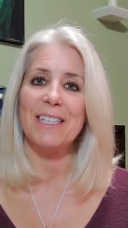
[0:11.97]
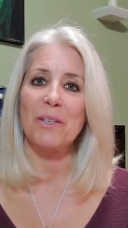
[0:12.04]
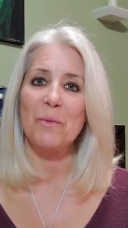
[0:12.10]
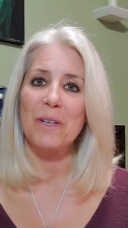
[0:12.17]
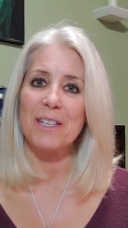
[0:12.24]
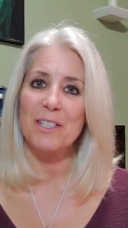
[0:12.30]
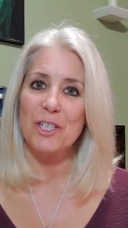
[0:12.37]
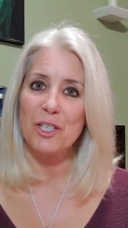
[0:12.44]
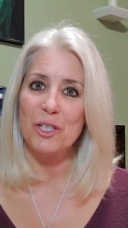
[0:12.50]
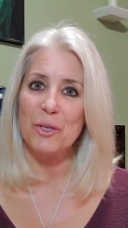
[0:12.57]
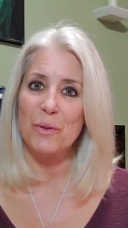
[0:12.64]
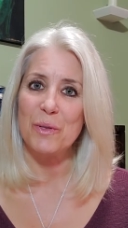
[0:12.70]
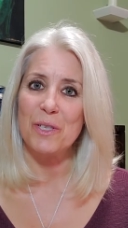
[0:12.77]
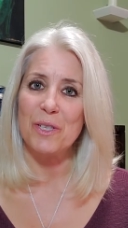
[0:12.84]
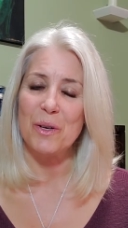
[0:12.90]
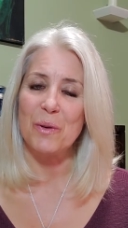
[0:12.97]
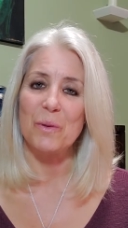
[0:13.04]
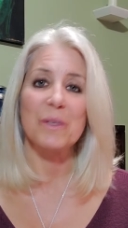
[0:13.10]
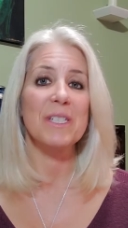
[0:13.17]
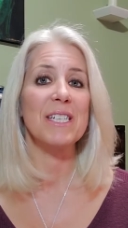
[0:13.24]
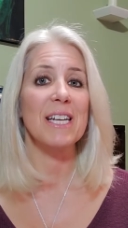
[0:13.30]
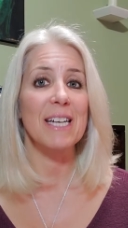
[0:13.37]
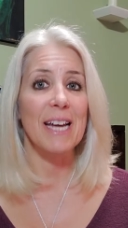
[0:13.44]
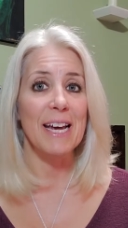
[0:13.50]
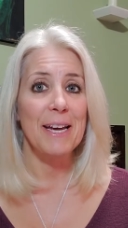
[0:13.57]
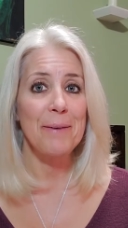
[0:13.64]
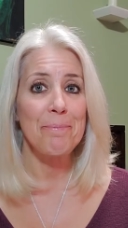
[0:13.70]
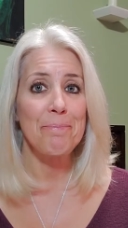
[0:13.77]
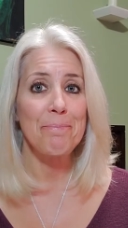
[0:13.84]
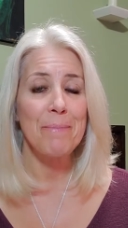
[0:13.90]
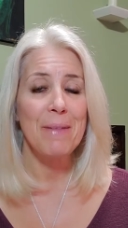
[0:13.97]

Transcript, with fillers: and I wanted to do so today.